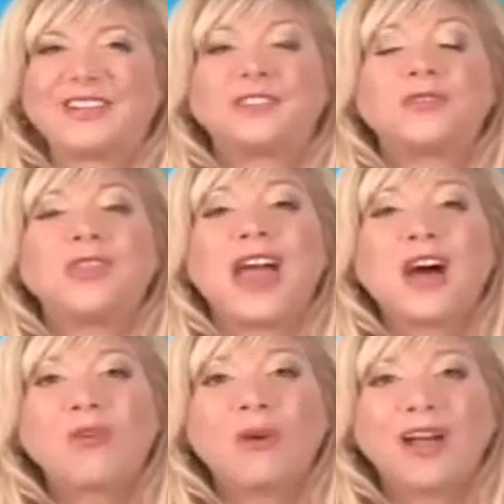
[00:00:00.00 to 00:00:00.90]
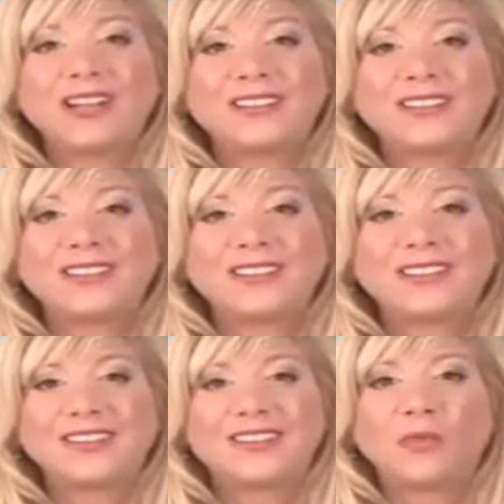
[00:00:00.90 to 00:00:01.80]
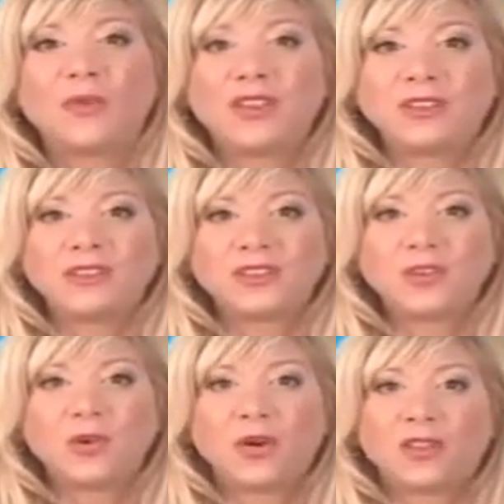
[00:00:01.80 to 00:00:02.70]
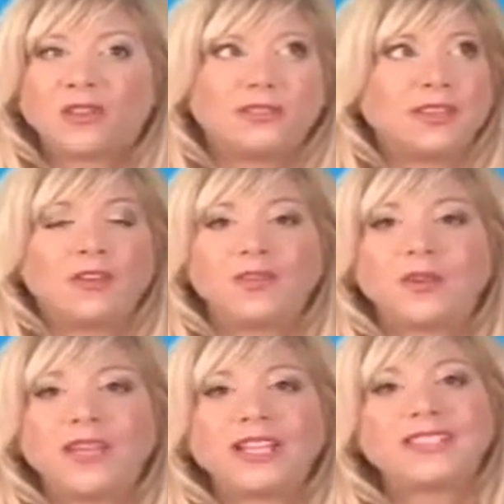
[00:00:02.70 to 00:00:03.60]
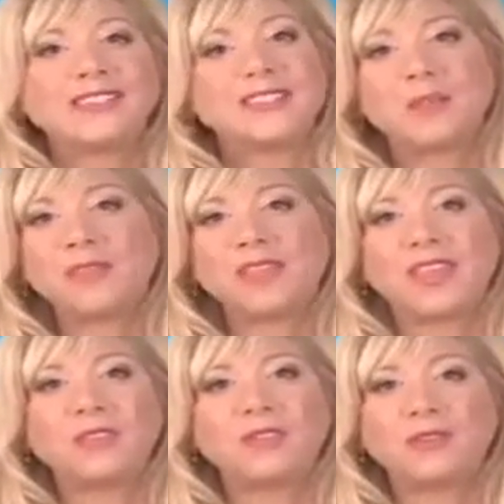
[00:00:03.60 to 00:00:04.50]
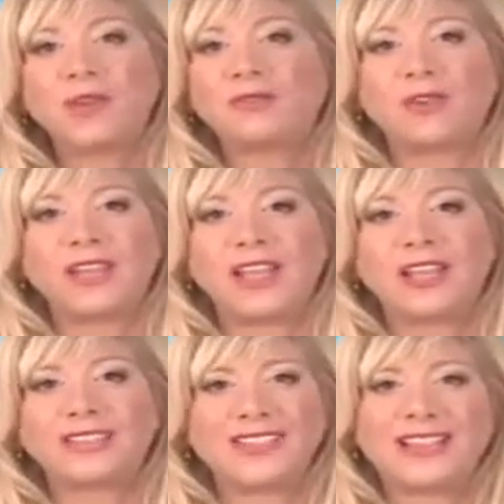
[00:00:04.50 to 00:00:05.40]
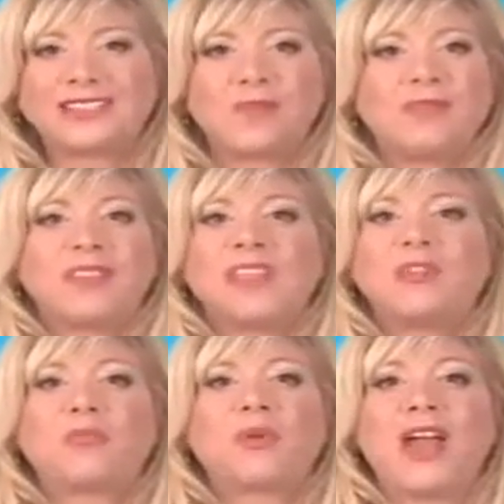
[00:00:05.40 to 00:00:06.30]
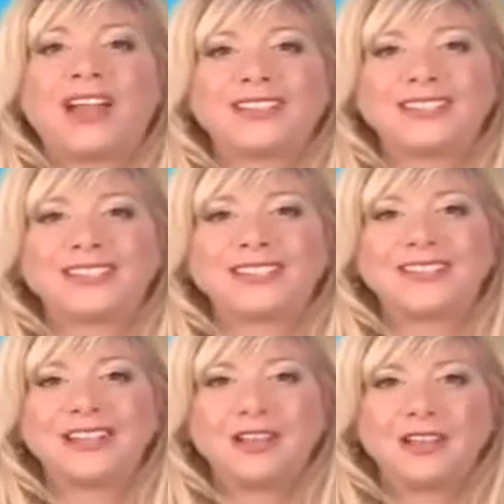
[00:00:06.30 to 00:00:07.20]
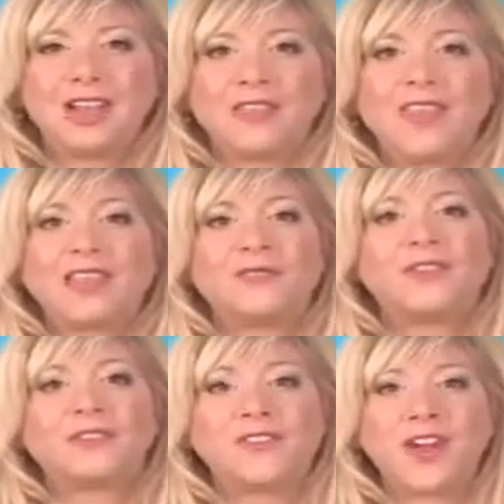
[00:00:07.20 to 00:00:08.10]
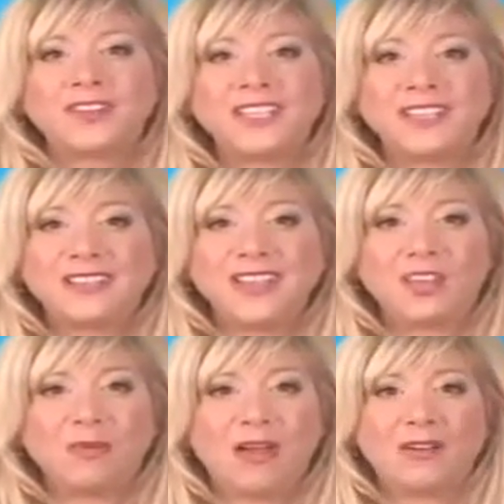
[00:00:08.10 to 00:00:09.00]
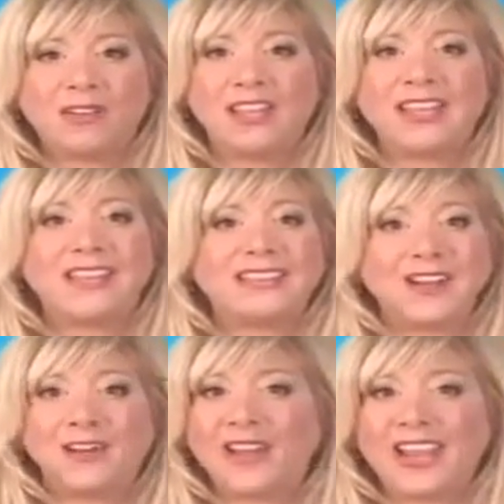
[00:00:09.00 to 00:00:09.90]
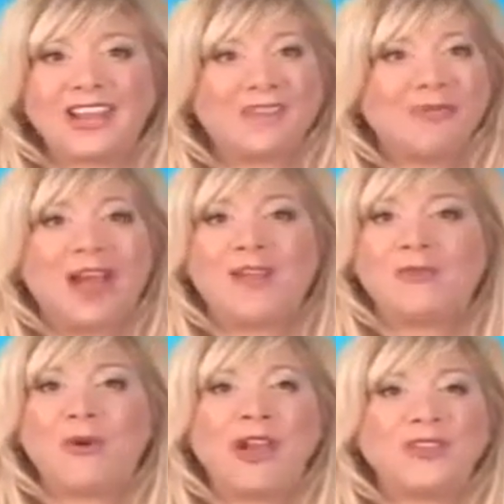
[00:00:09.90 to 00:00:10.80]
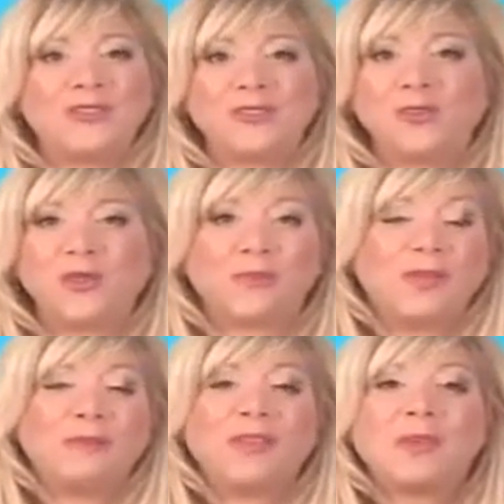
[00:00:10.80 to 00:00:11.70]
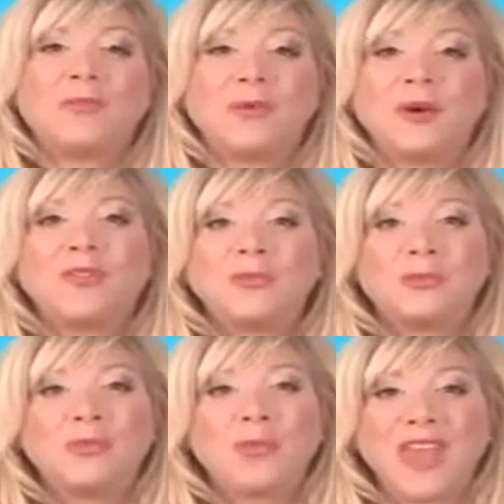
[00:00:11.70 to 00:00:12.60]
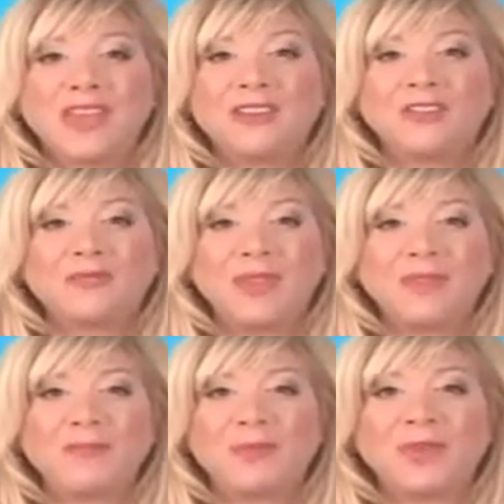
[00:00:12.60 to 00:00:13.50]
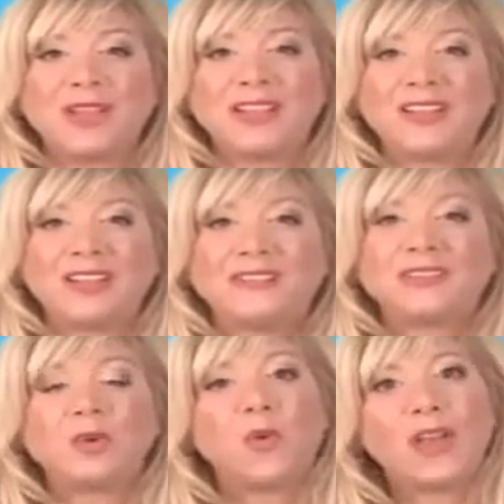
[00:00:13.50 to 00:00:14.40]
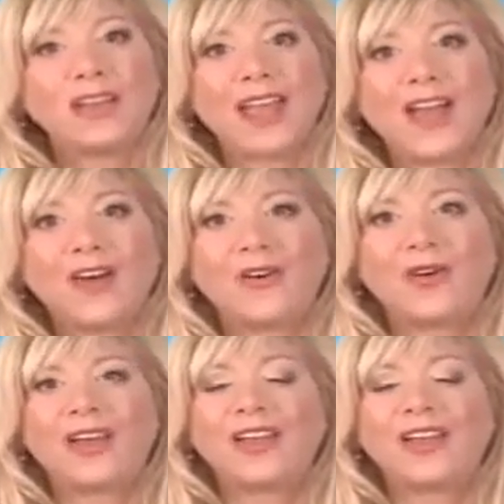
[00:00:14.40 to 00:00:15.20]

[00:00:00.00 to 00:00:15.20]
So now what? What do? Interviewing isn't something that you do every day. It's not something that you practice. I think it feels daunting to think about getting interrogated by one, two, or maybe a multiple panel of people. So what now?